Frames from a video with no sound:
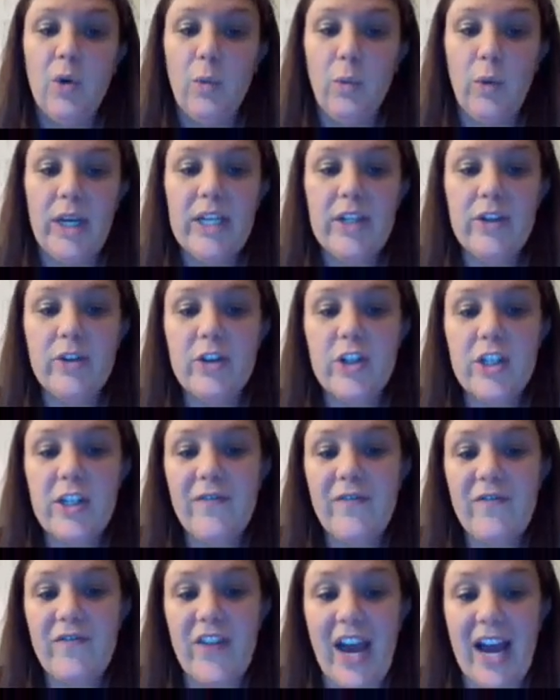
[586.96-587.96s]
Research
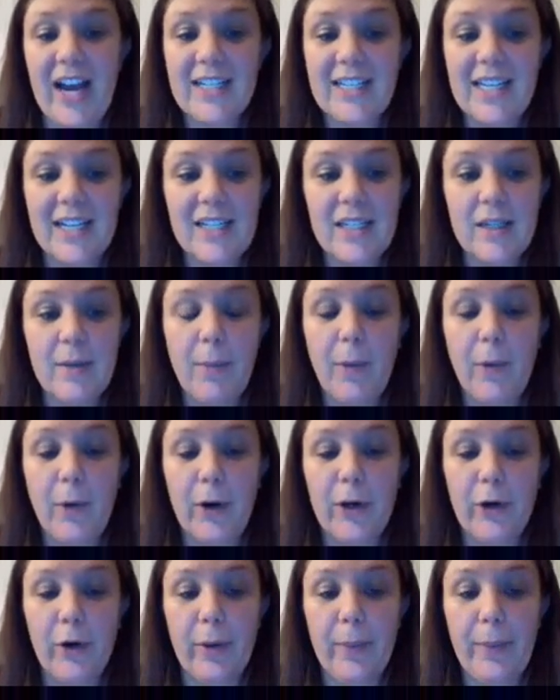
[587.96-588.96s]
some facts that
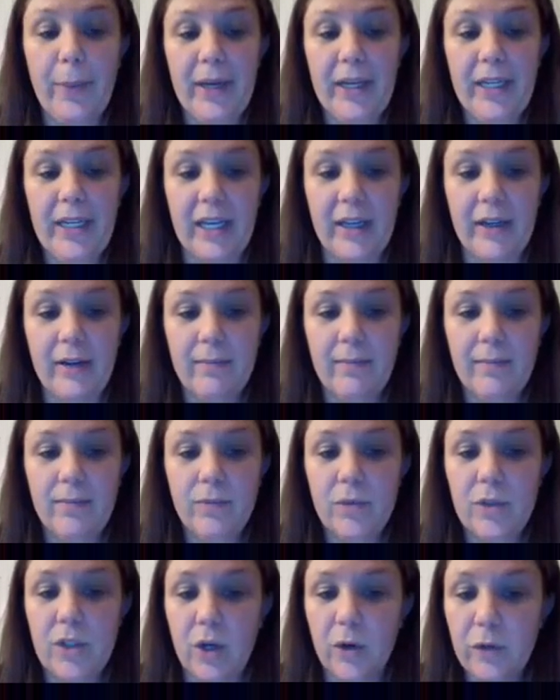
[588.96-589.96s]
support your opinion.
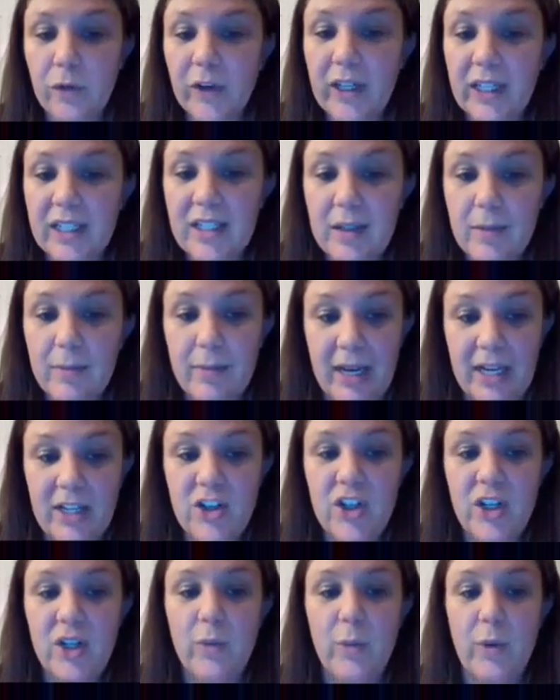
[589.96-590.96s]
Don't forget to
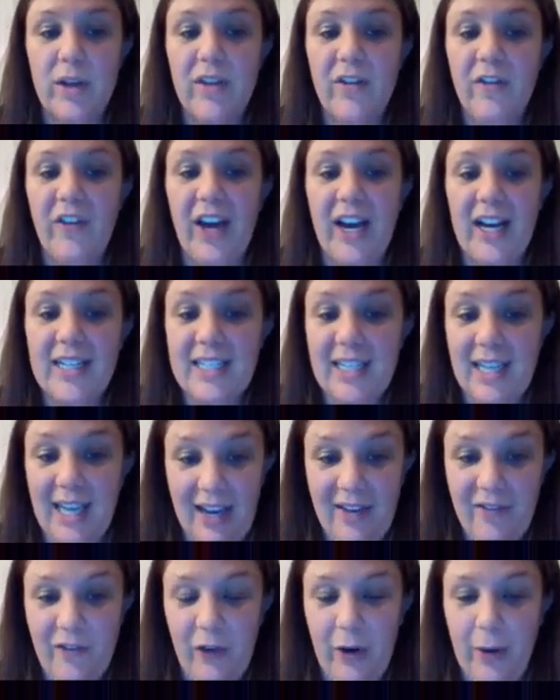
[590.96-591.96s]
mention where the facts
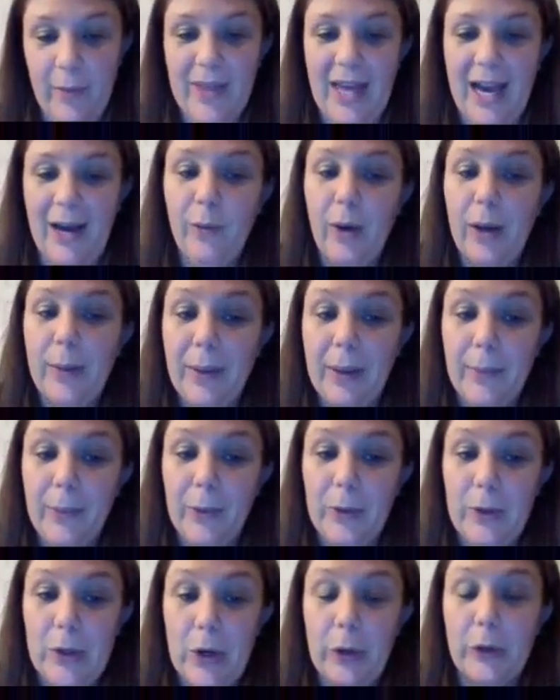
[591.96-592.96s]
came from. That way
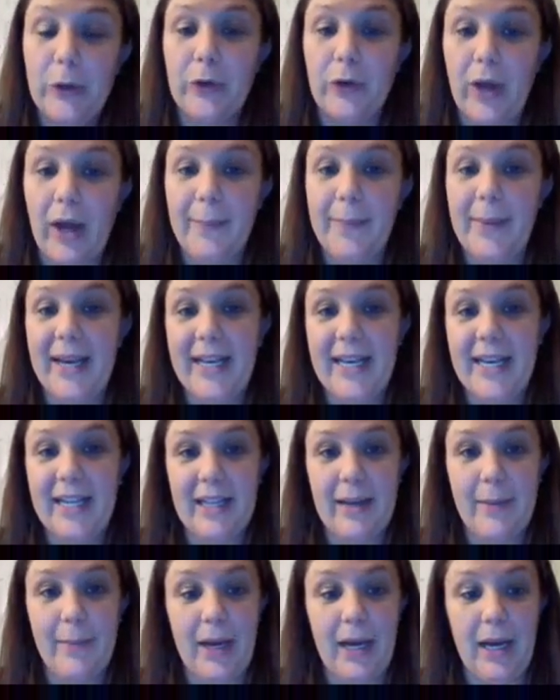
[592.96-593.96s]
people know you're not
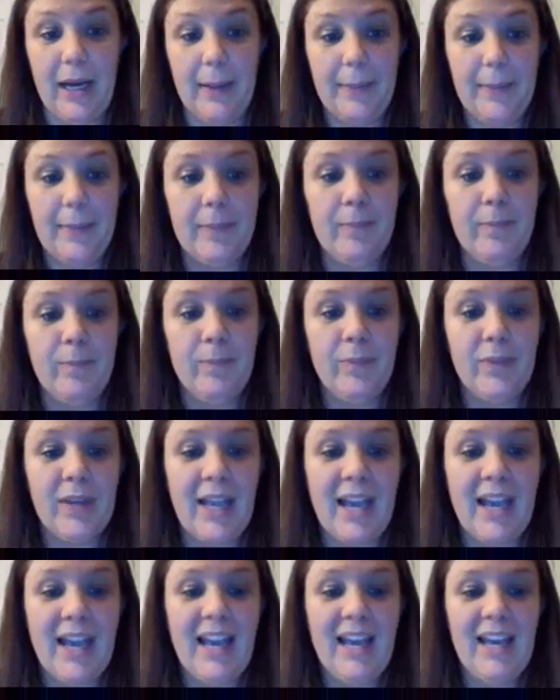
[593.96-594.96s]
making them up.
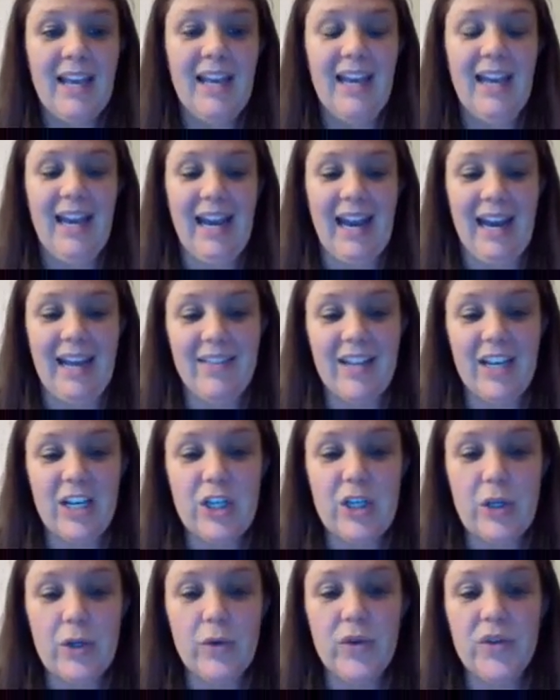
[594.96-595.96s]
and
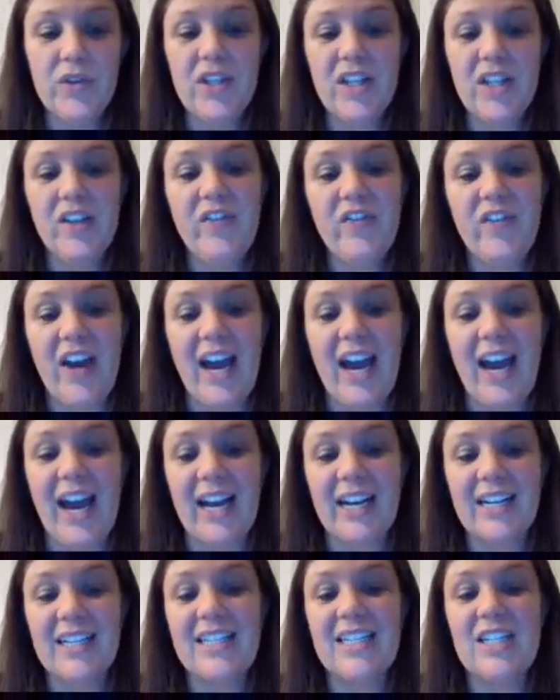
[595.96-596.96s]
then use the
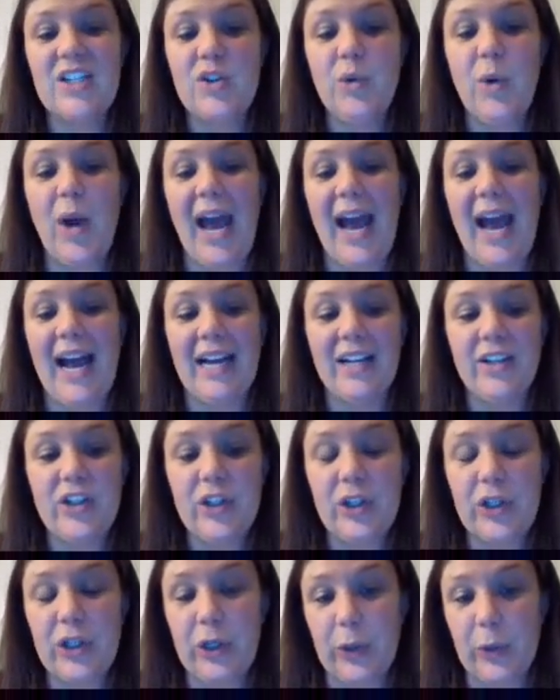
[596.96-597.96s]
facts to
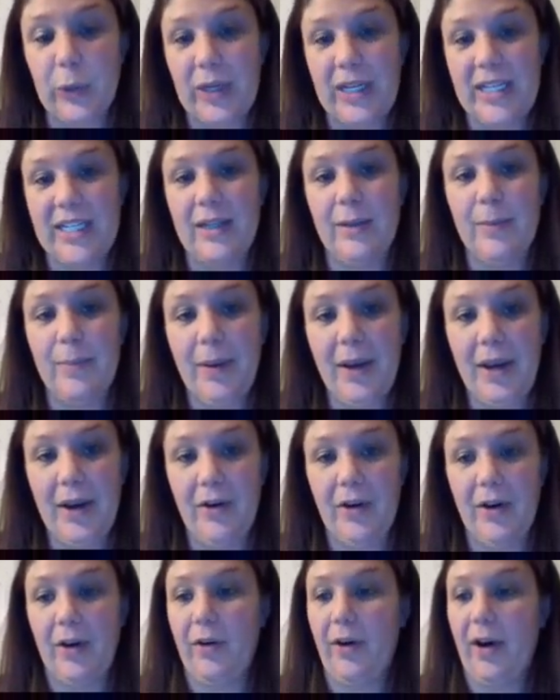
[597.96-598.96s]
add to your reason
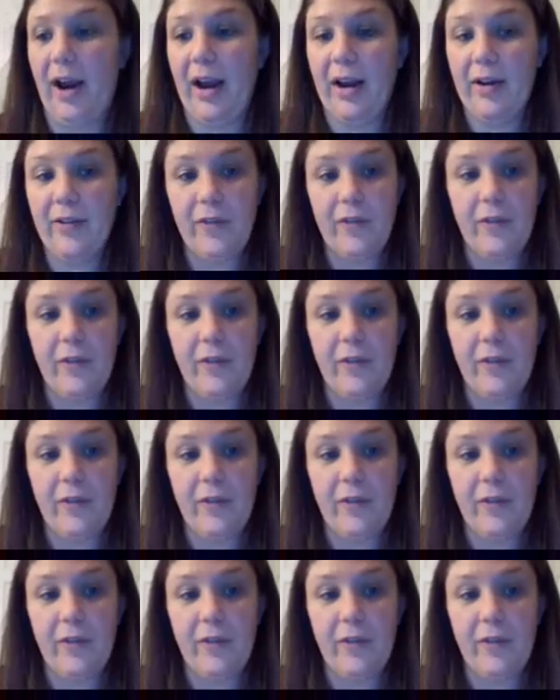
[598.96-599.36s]
paragraph.